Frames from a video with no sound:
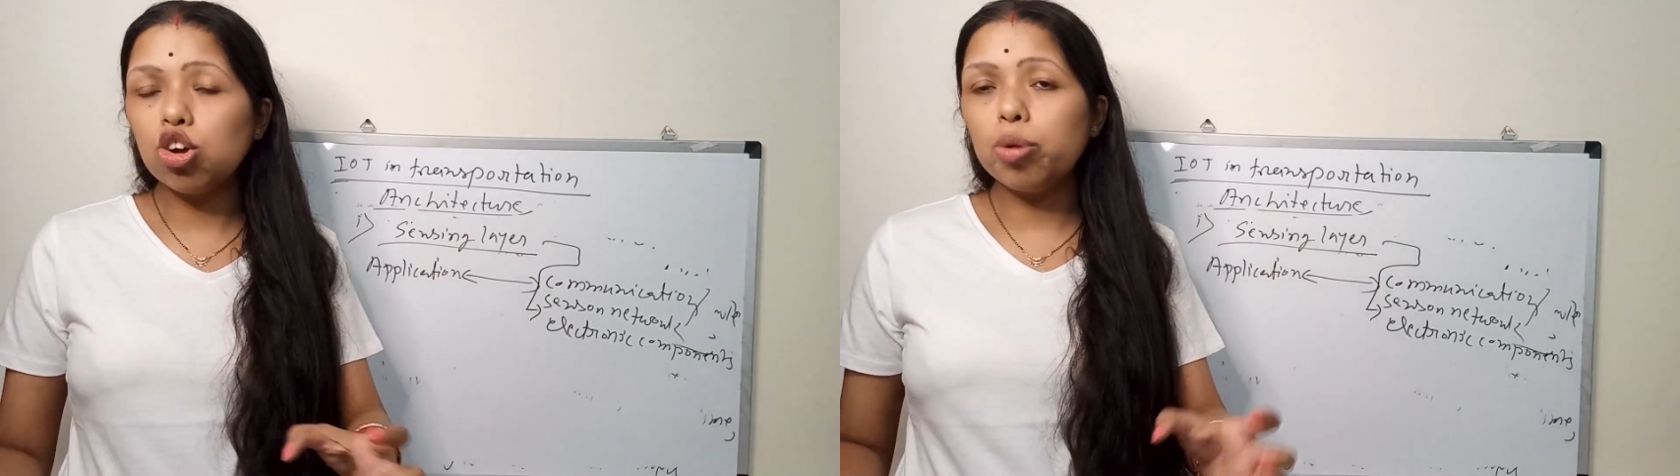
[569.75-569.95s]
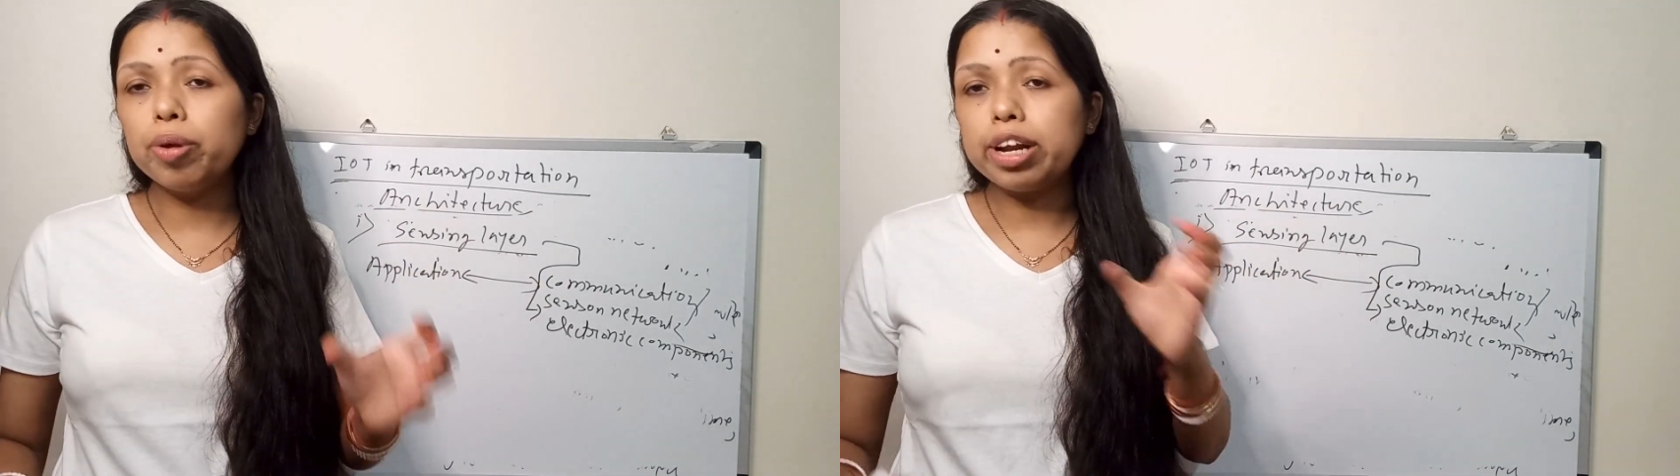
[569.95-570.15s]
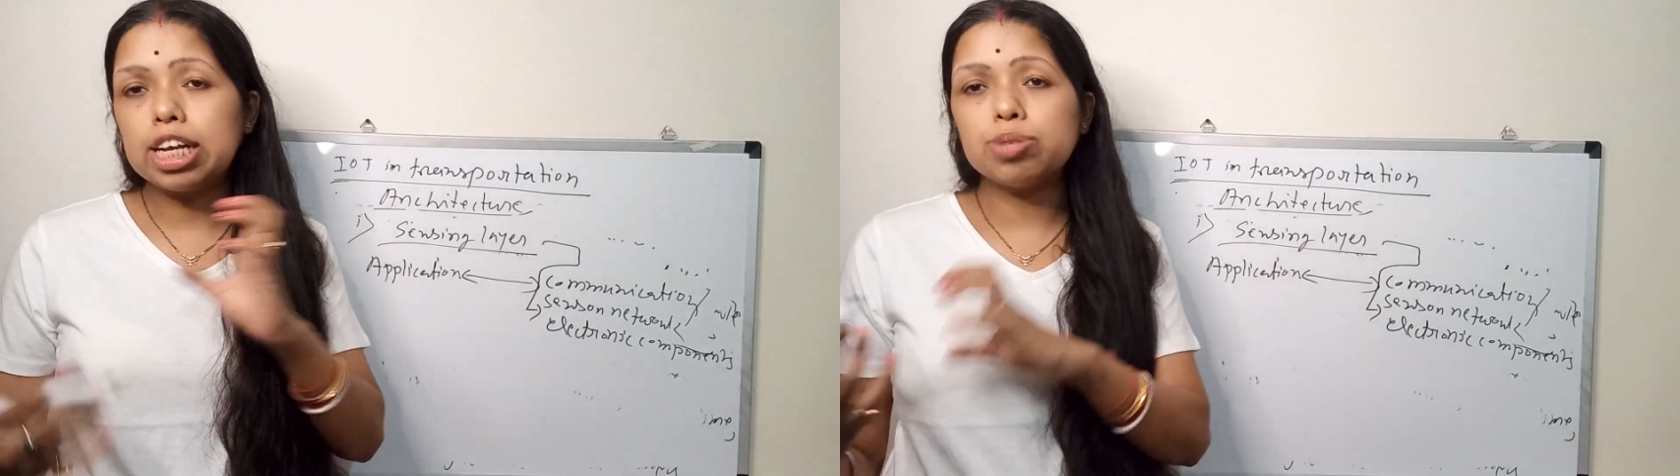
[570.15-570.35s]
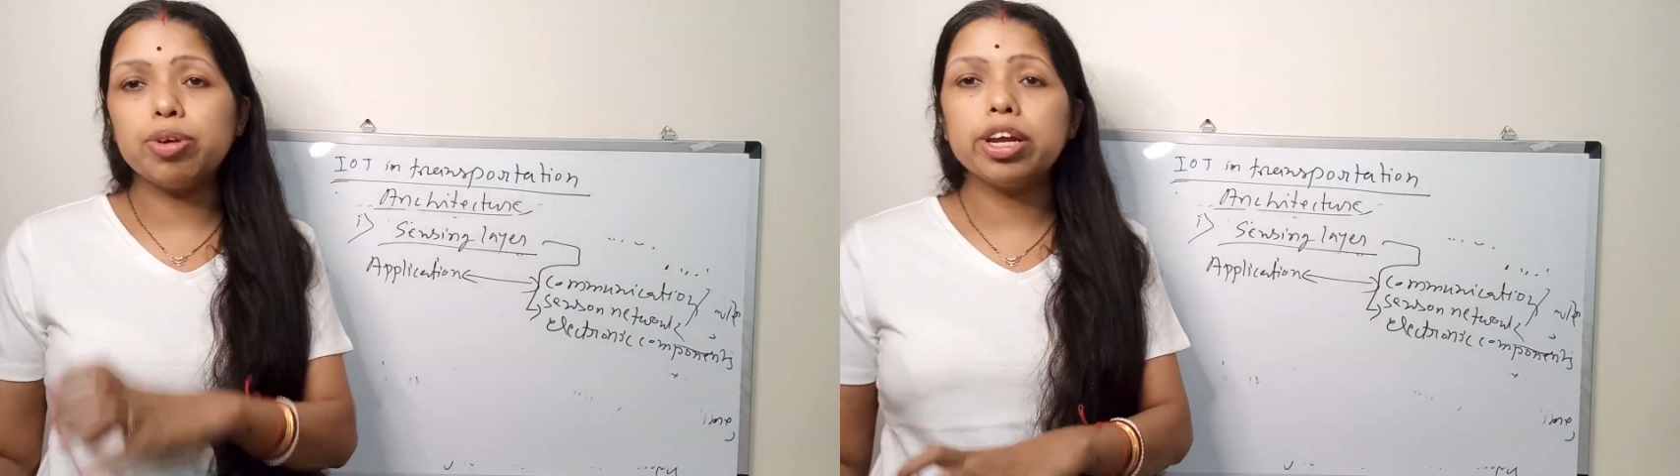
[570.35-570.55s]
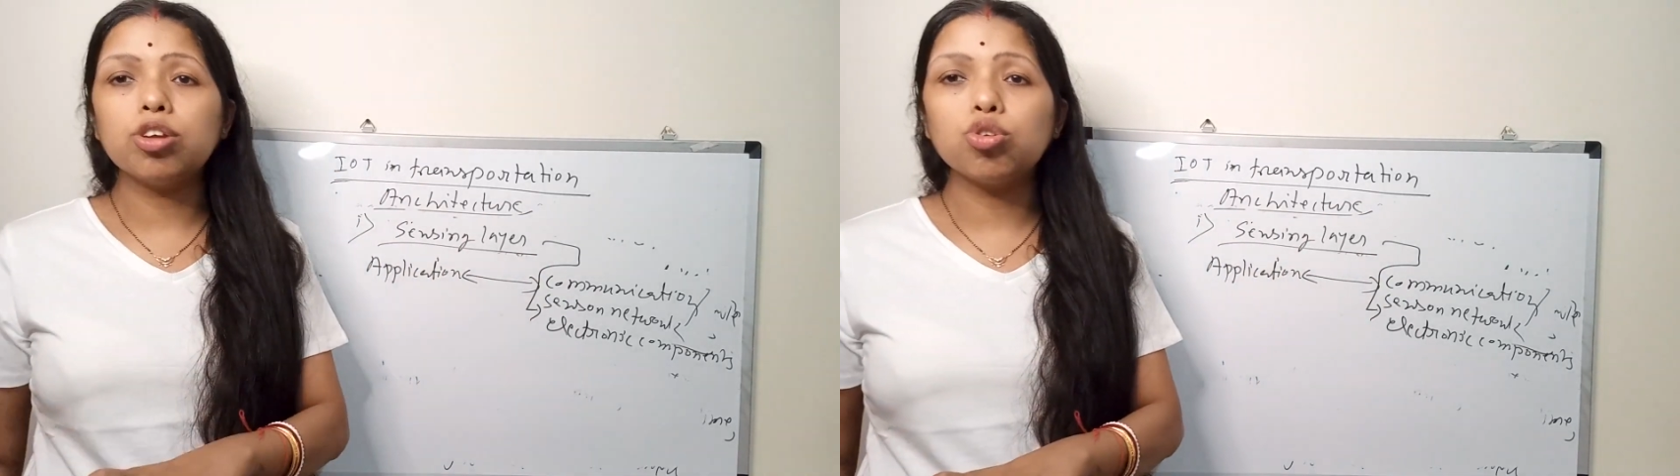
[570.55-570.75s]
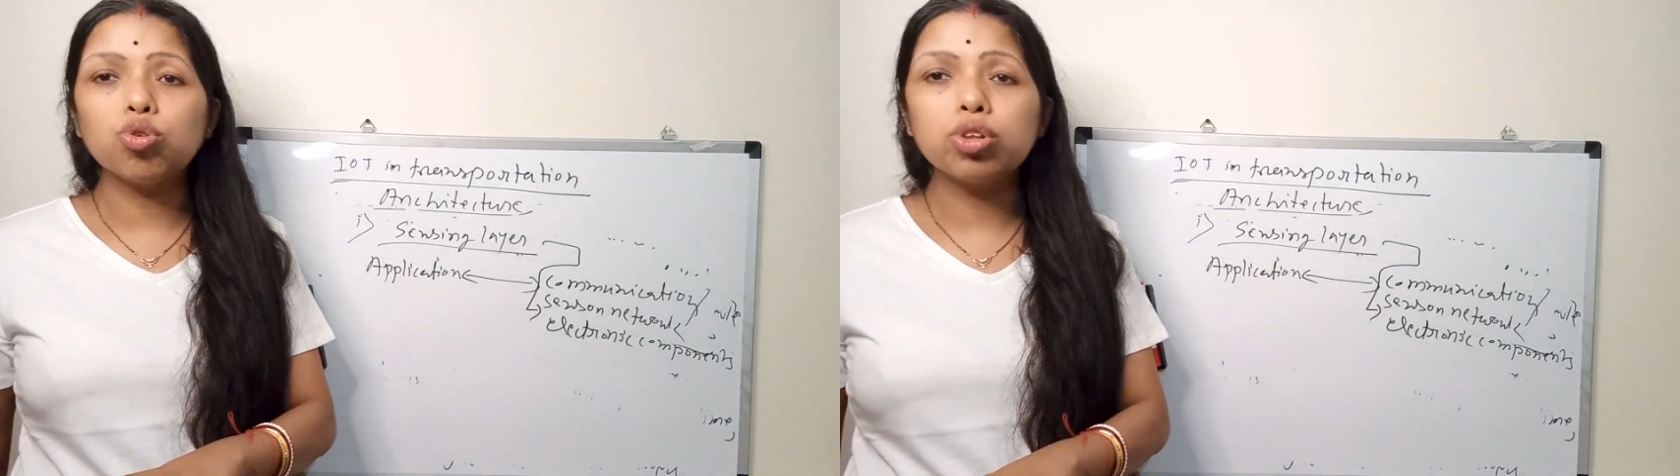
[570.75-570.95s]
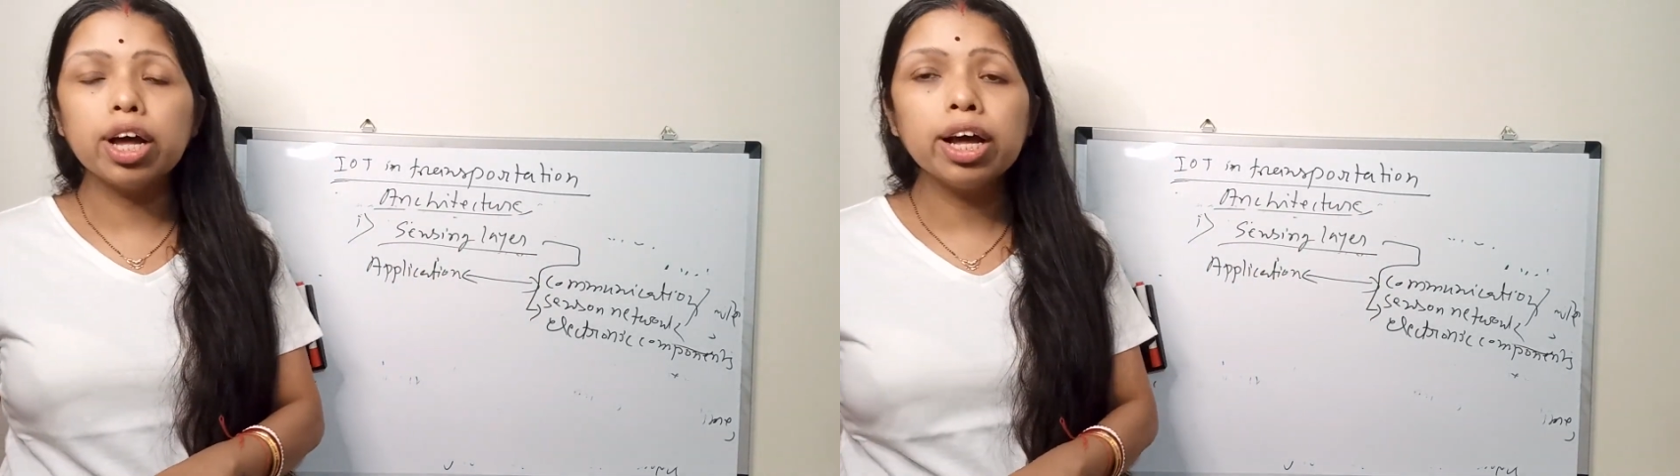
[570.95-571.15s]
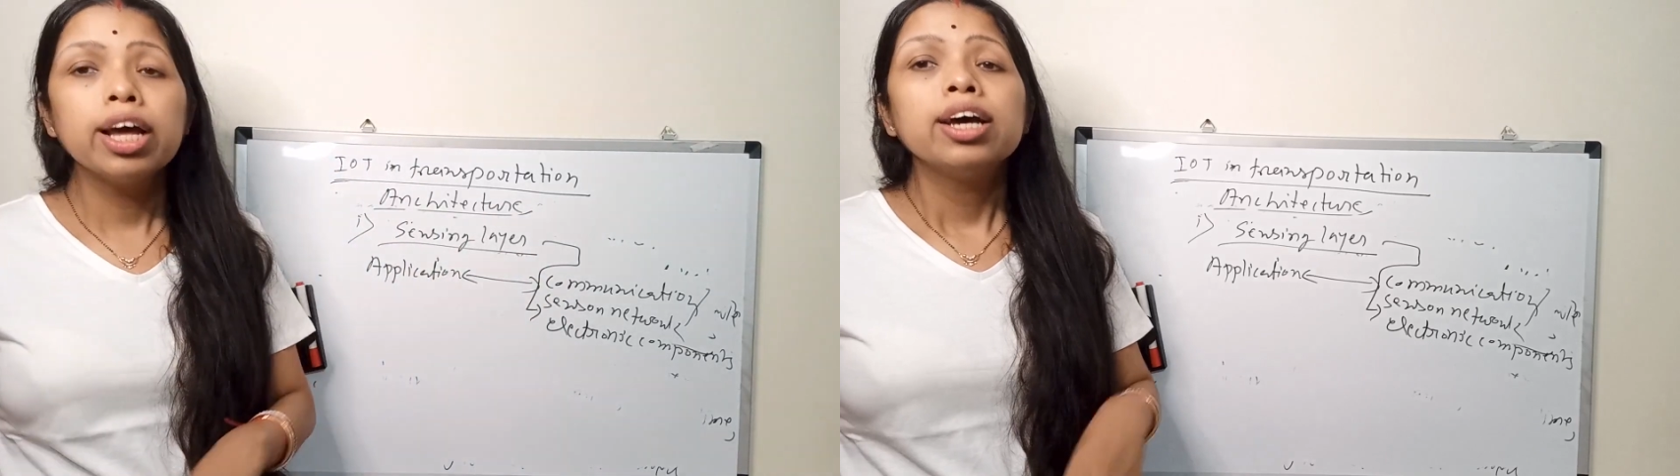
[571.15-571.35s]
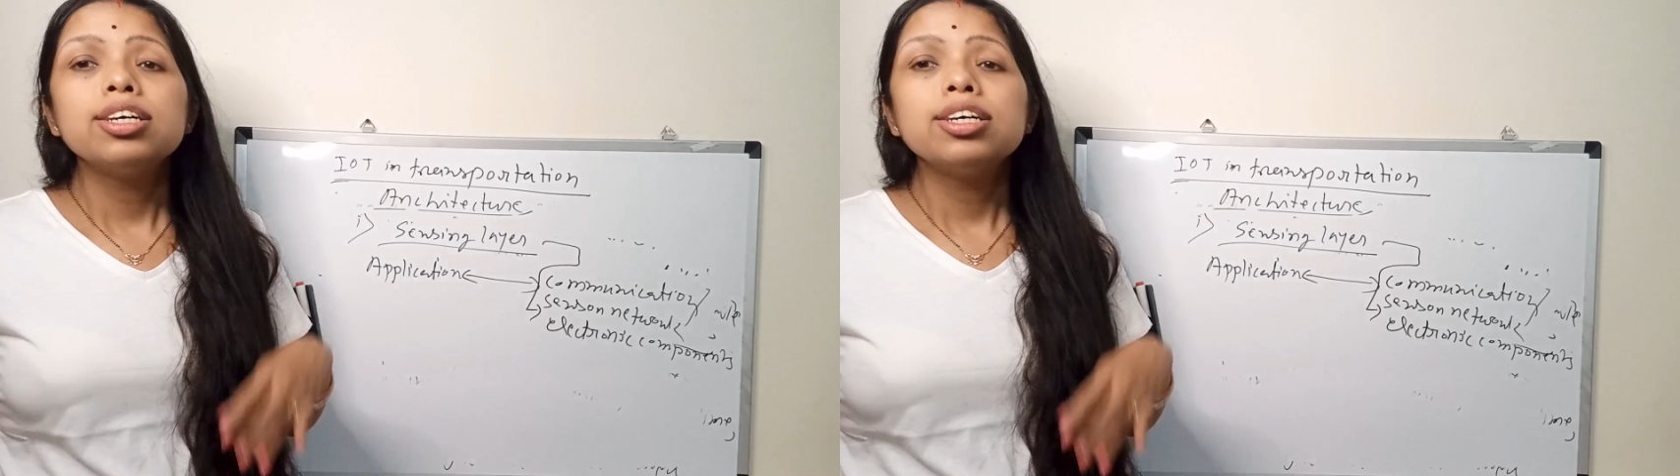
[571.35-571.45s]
will be transferred into the